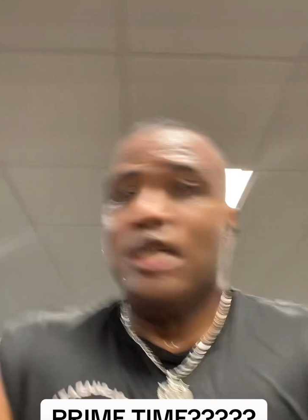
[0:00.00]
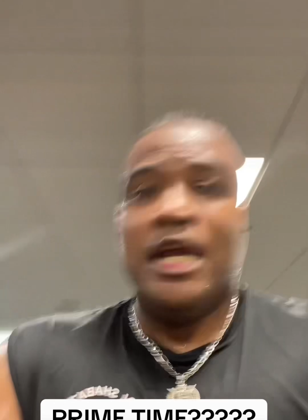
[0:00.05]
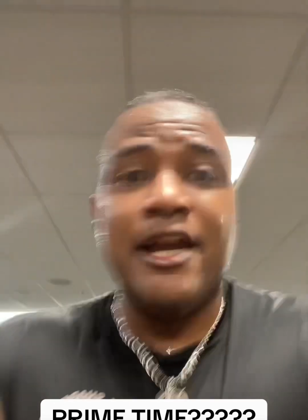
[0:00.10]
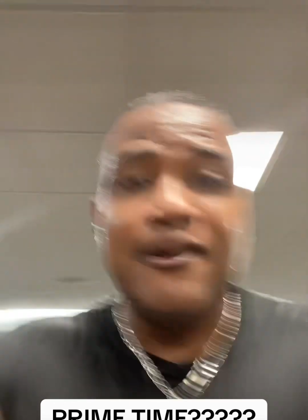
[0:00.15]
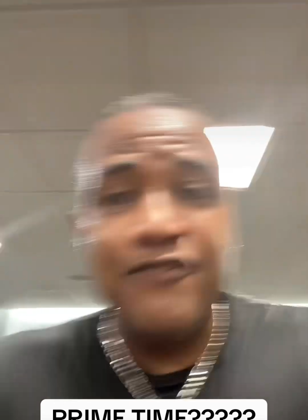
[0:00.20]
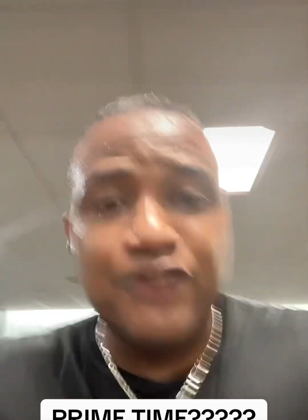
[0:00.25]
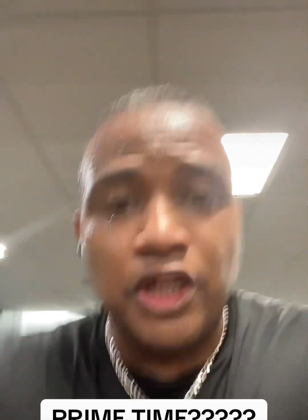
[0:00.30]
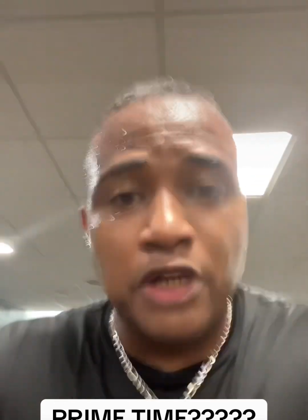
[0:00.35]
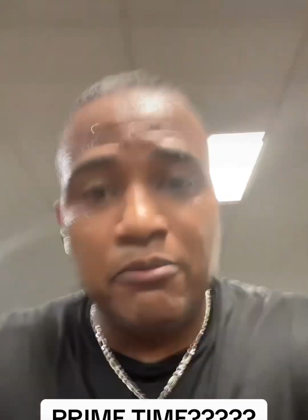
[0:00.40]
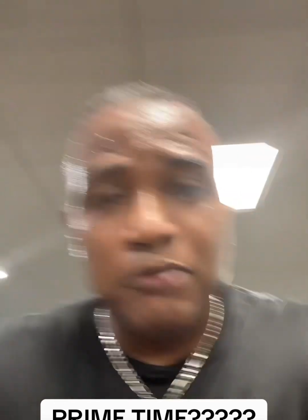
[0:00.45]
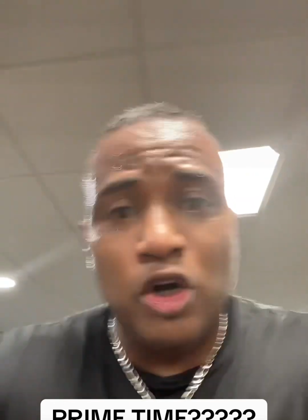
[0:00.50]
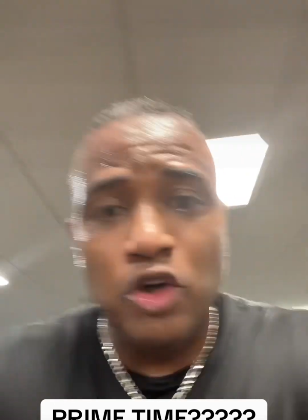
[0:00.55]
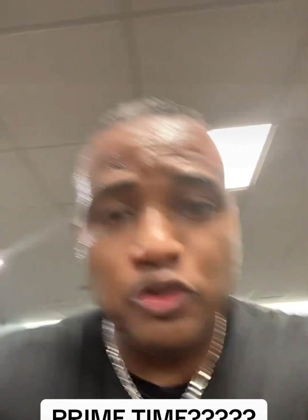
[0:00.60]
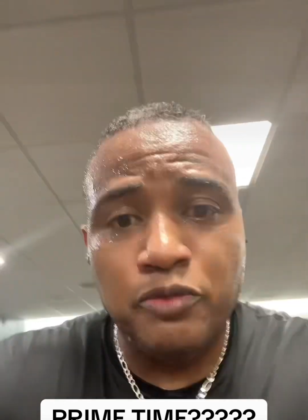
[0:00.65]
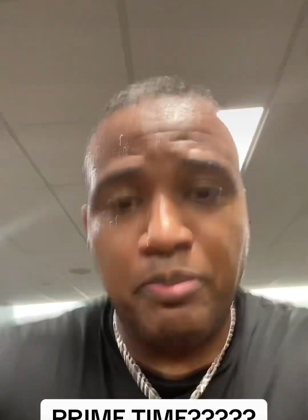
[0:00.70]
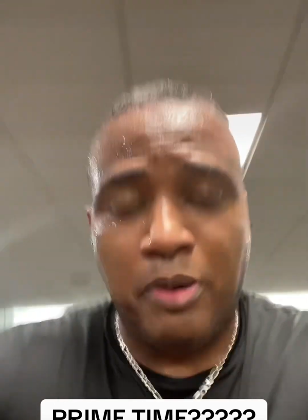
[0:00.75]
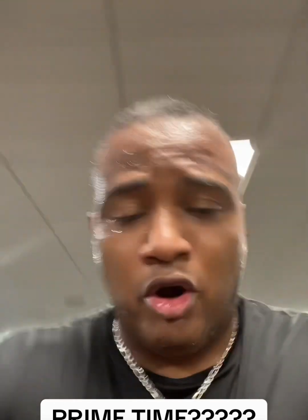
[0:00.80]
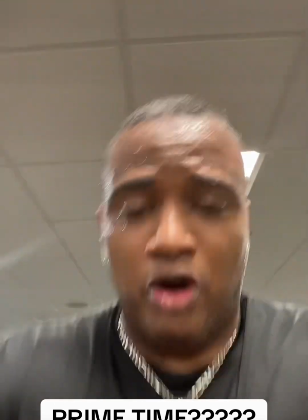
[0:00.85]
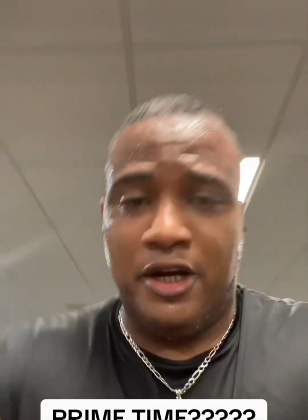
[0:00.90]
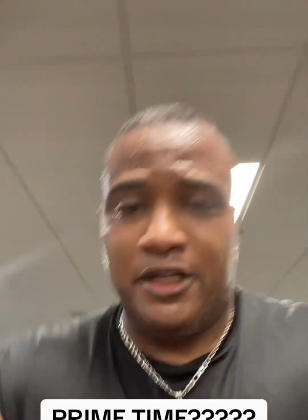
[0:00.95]
And for the most
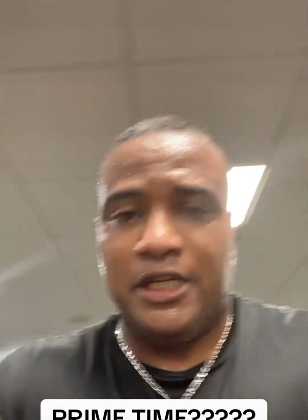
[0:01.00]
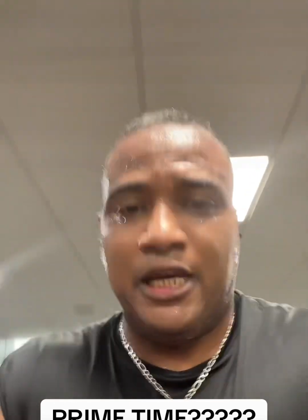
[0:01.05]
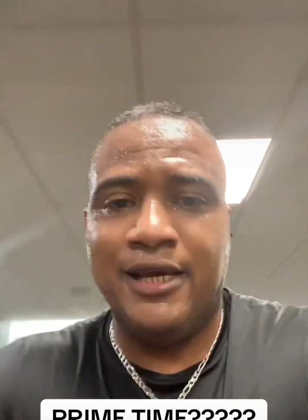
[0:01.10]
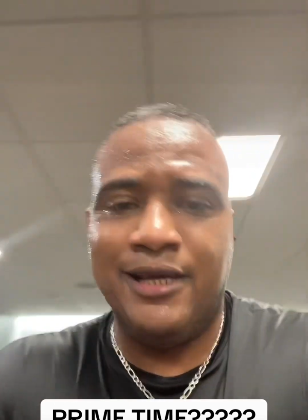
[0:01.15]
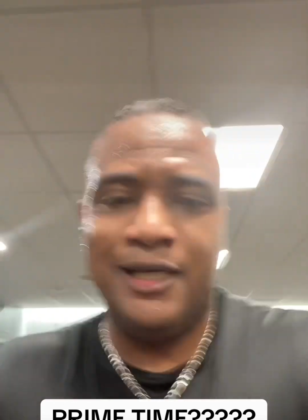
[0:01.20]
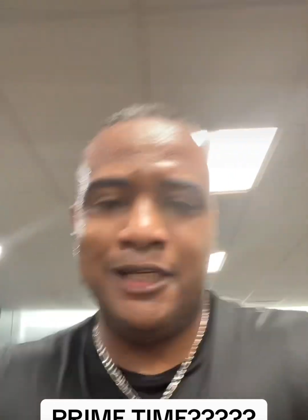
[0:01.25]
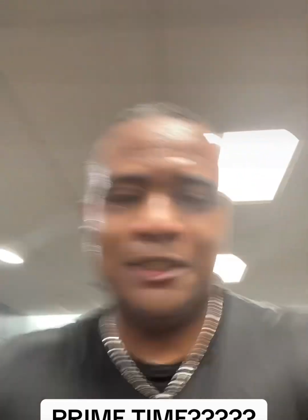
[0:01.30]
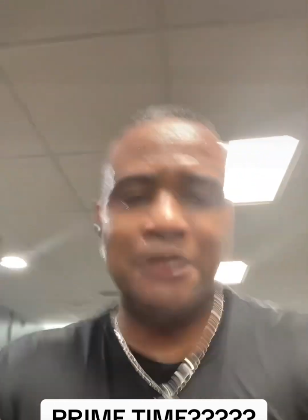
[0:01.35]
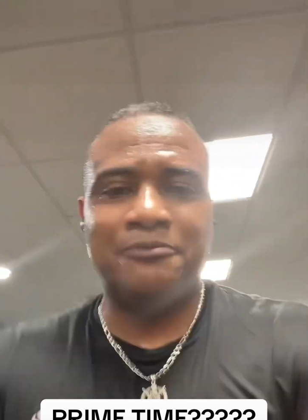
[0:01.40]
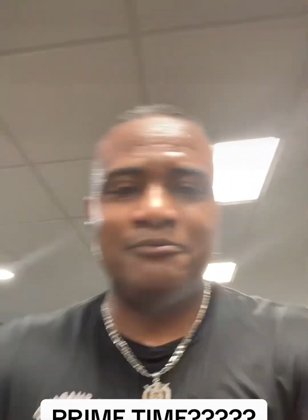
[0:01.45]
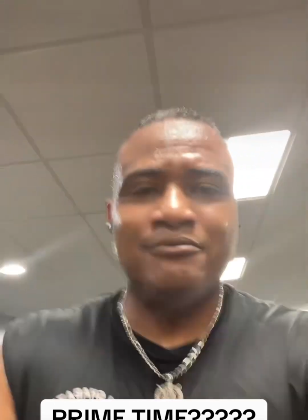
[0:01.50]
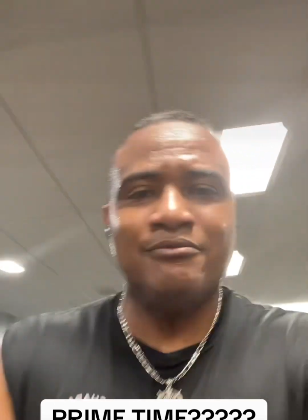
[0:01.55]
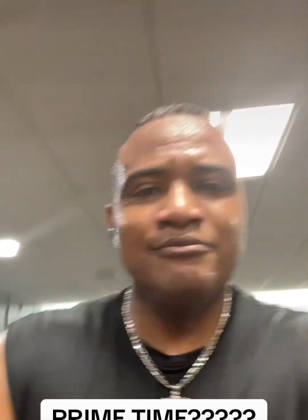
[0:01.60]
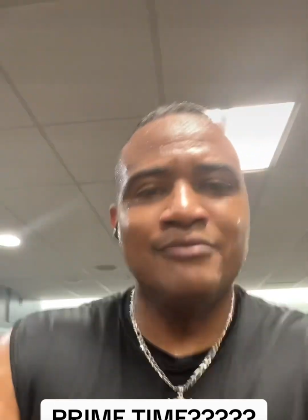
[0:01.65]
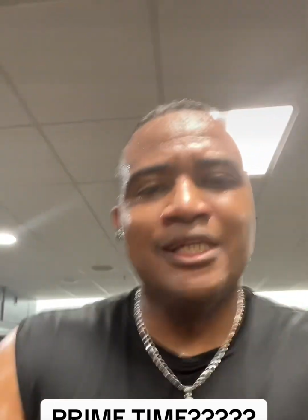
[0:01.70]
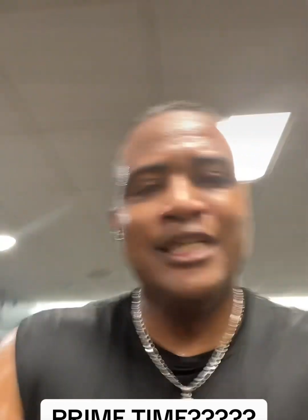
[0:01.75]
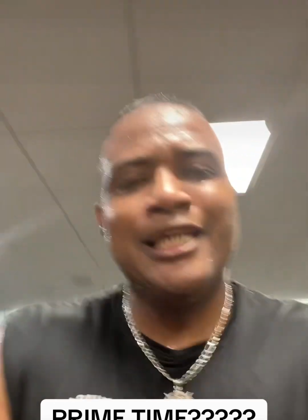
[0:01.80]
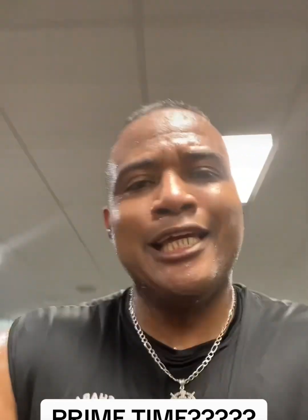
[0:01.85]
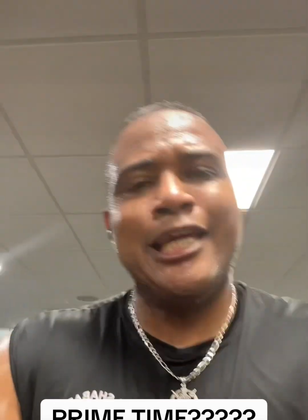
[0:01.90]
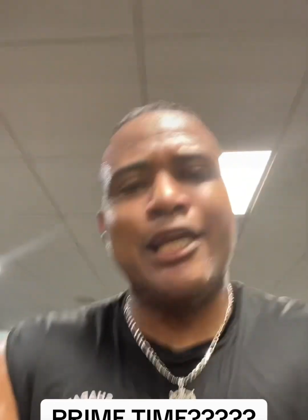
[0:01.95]
part,
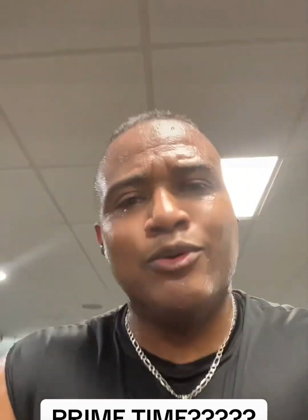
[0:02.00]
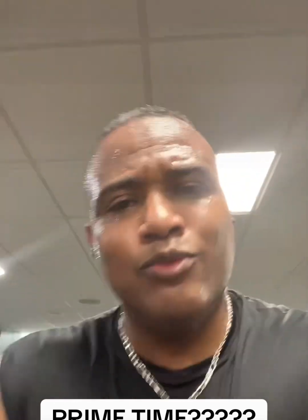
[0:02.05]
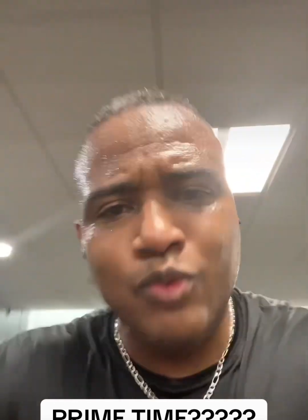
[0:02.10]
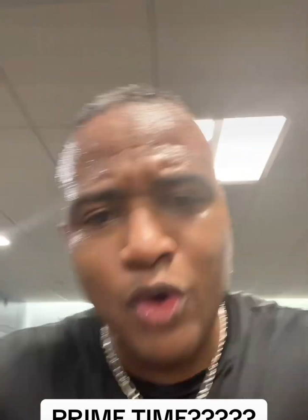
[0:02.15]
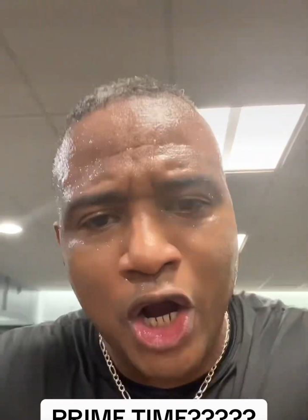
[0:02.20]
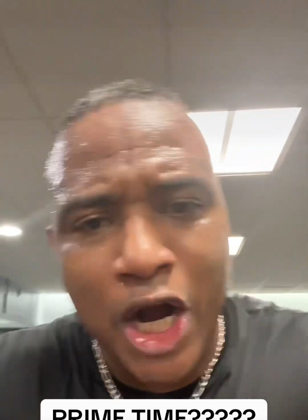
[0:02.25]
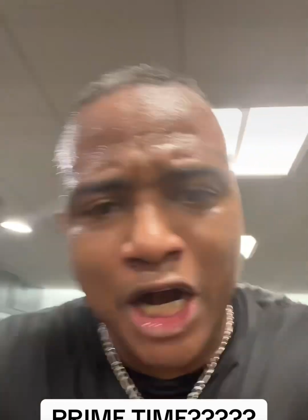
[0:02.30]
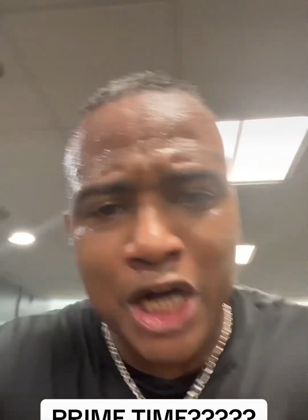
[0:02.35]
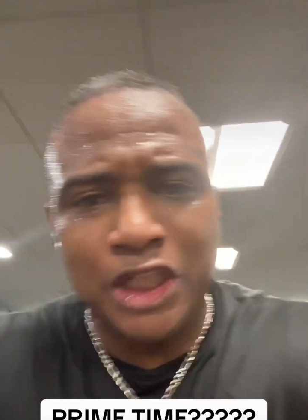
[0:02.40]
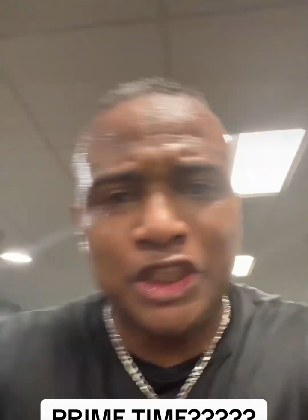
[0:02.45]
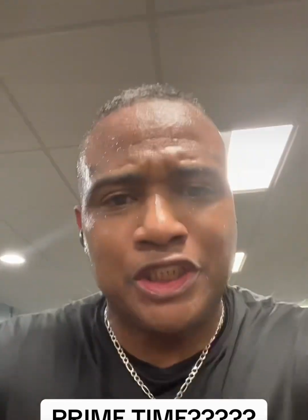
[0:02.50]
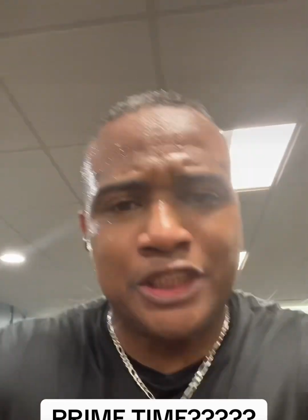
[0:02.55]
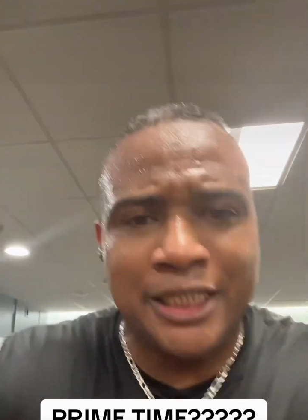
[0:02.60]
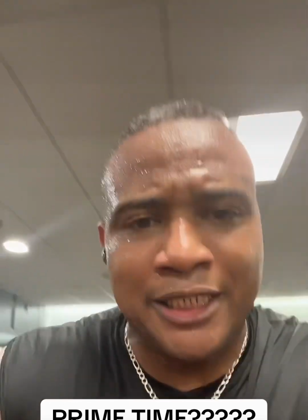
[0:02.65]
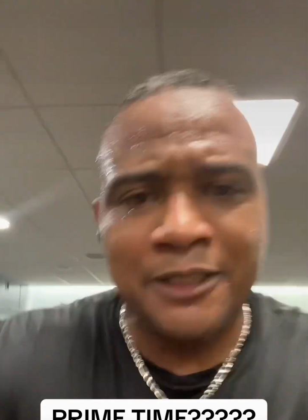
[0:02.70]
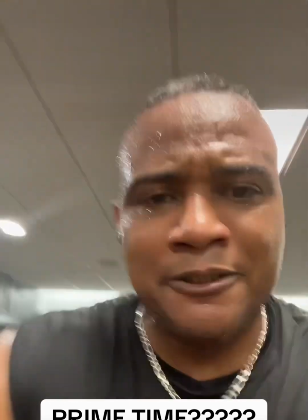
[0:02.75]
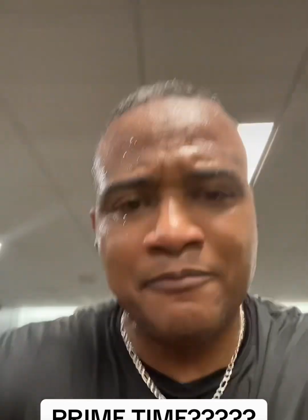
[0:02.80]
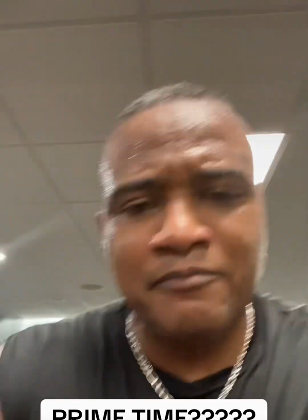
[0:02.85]
it was